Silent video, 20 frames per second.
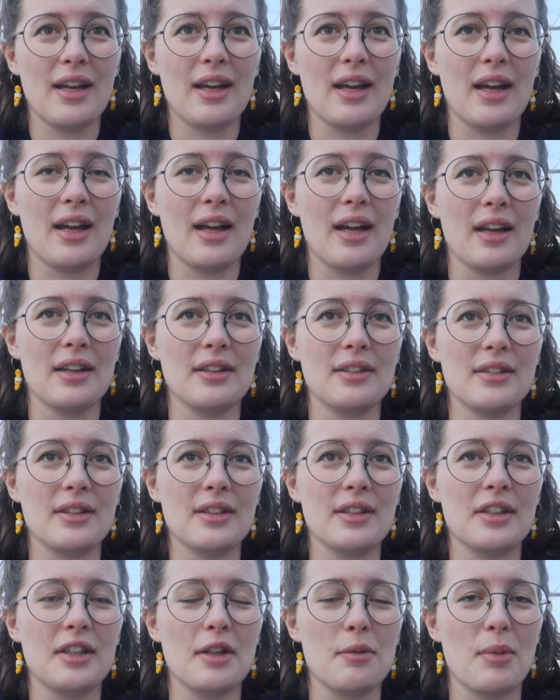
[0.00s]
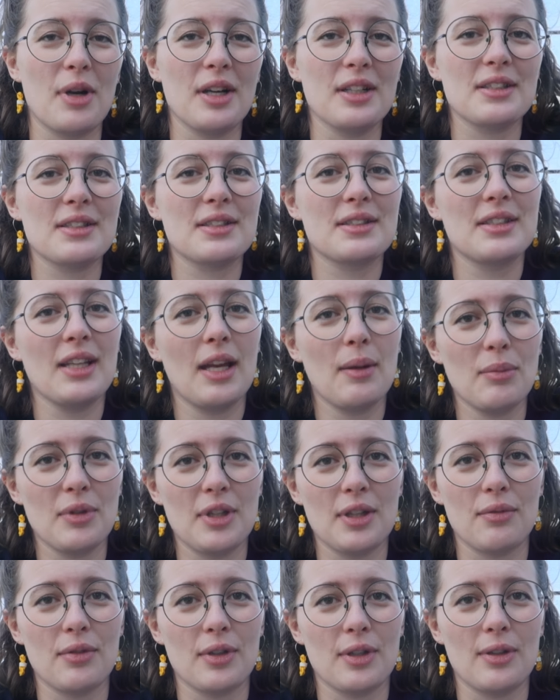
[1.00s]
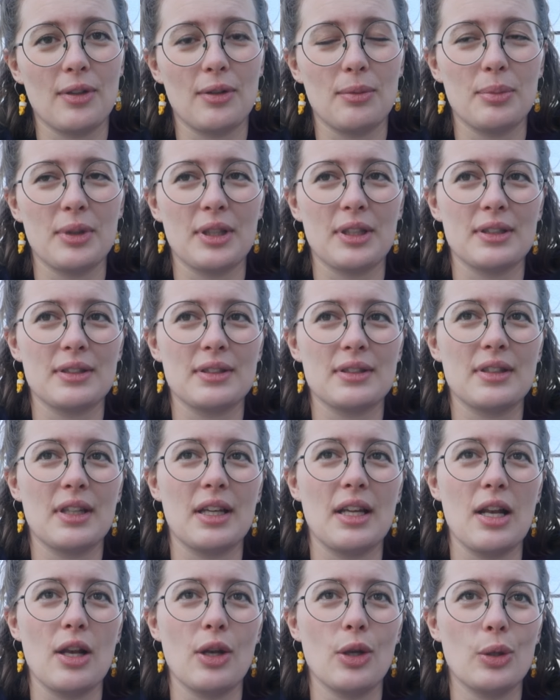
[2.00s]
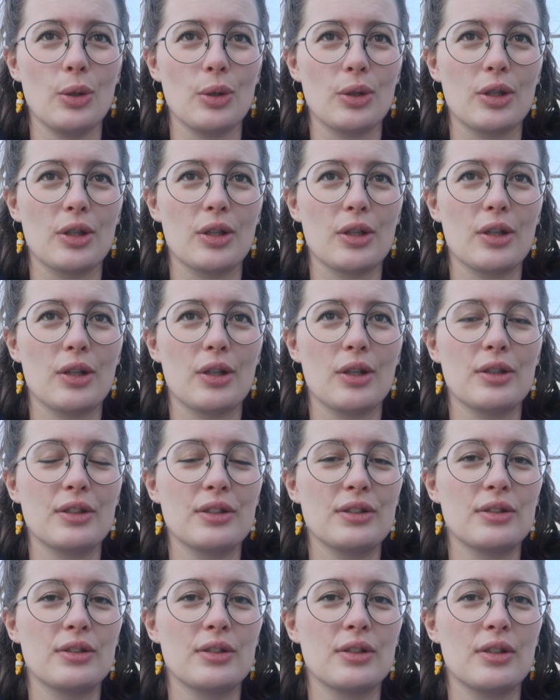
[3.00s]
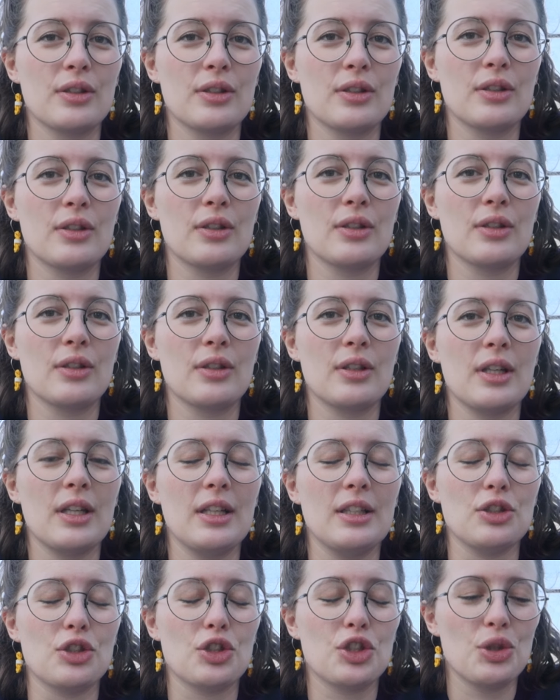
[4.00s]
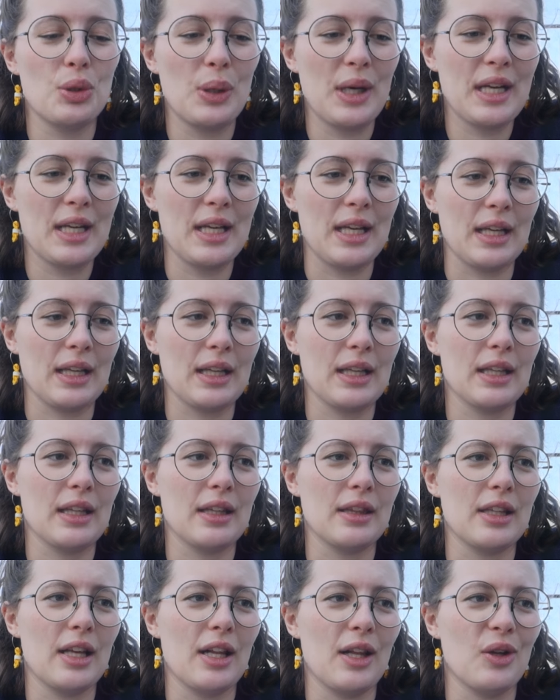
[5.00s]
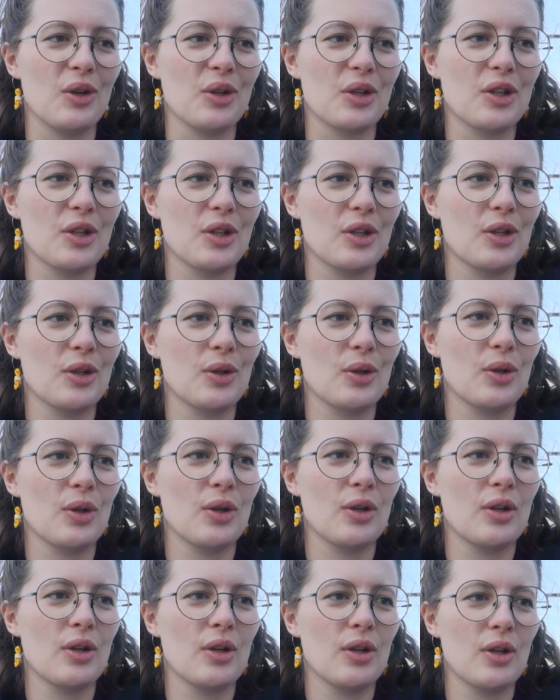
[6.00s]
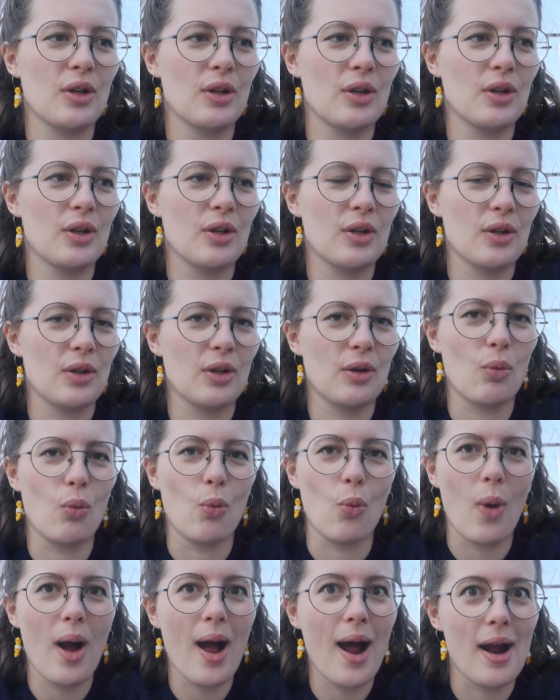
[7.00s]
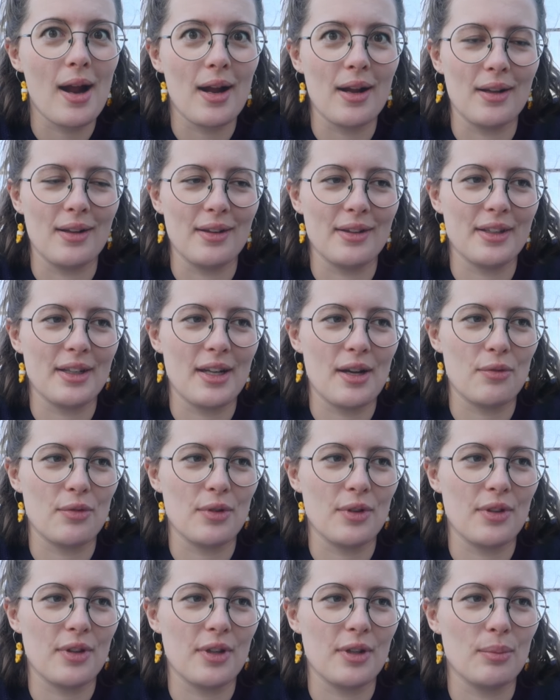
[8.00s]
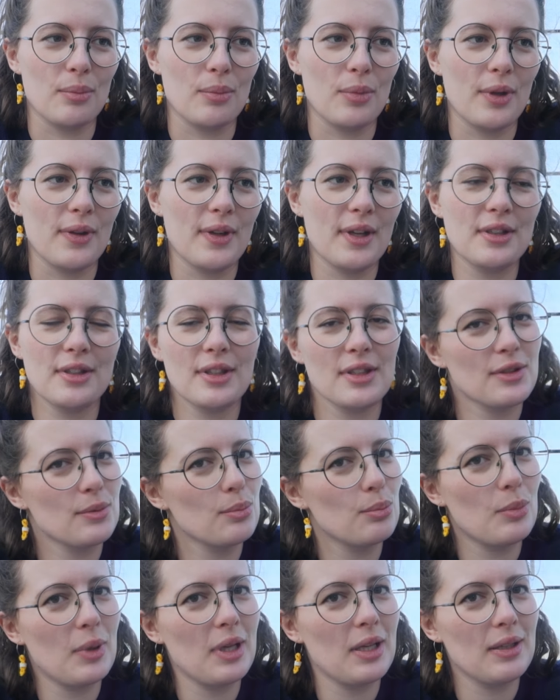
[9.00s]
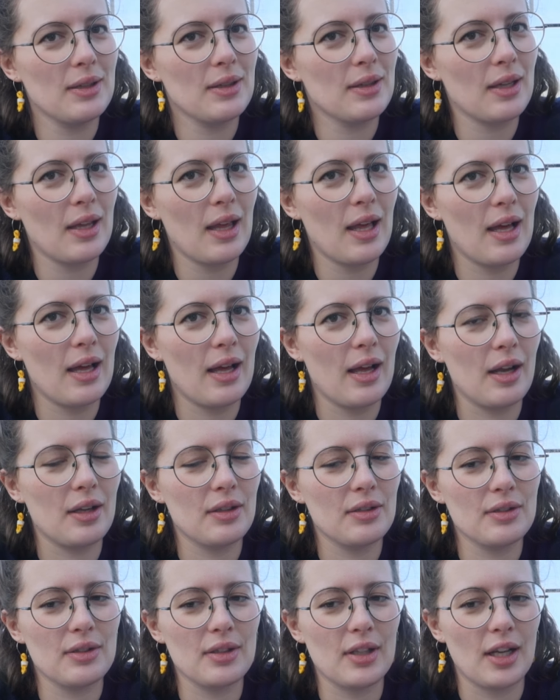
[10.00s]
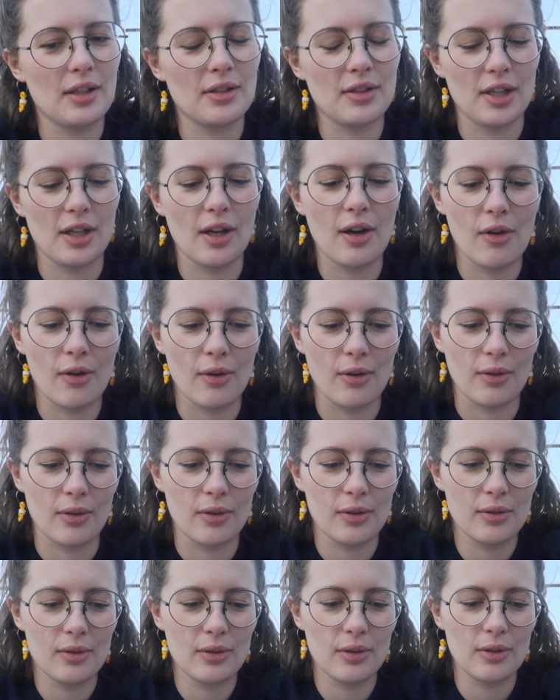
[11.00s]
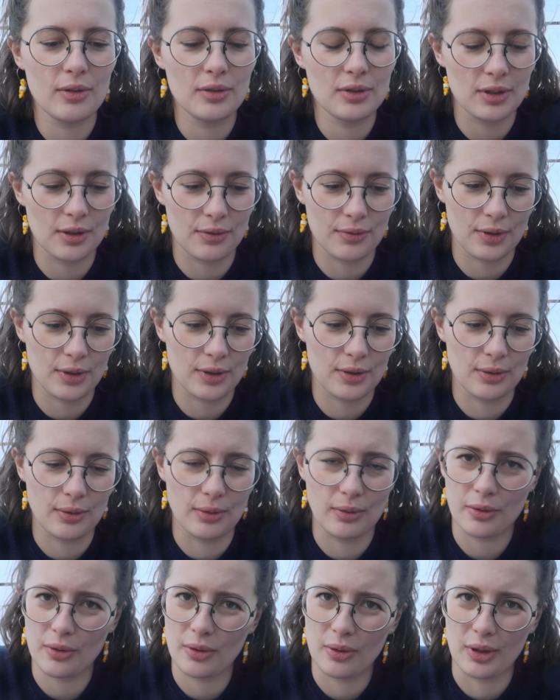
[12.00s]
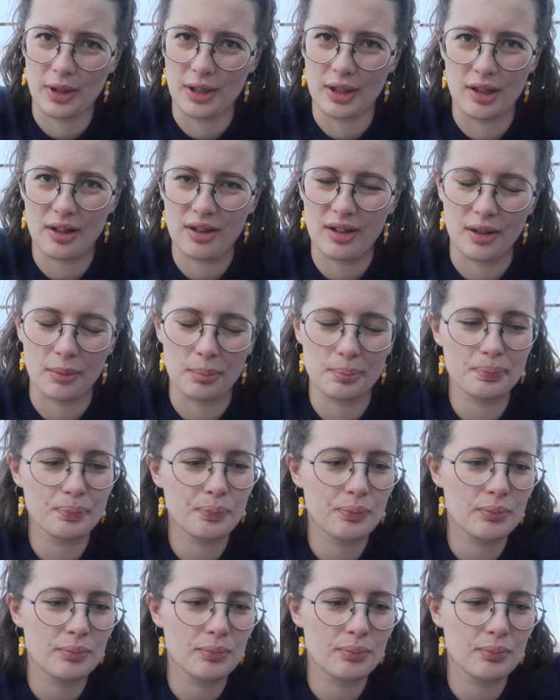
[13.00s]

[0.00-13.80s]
and um, they might seem difficult because they look intriguing and they look wild and everything but that doesn't mean uh, that they are difficult or anything